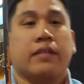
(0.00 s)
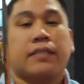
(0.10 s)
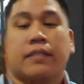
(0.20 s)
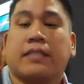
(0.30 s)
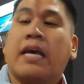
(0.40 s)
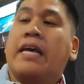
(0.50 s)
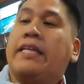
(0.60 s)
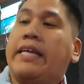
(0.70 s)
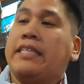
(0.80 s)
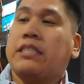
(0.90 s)
This is
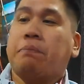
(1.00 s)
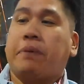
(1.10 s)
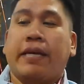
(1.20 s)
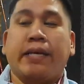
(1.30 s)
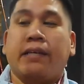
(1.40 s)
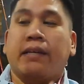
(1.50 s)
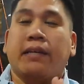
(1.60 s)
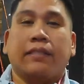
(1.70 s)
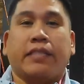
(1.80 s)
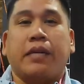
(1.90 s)
the Speed
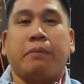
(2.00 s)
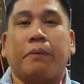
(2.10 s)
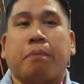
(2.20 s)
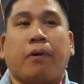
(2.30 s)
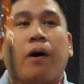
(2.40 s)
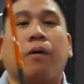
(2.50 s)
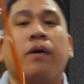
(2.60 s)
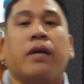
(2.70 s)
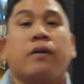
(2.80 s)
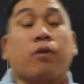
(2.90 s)
Demon Pro.
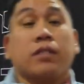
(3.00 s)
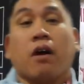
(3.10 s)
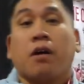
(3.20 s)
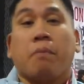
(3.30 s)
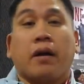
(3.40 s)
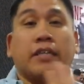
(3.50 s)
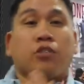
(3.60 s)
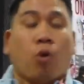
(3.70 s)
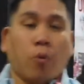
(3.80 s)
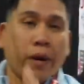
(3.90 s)
We're talking about a
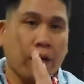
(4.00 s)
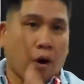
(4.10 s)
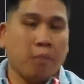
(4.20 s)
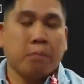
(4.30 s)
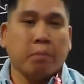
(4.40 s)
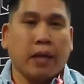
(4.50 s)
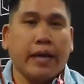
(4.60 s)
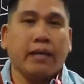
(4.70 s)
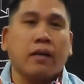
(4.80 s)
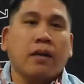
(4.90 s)
Toray carbon blank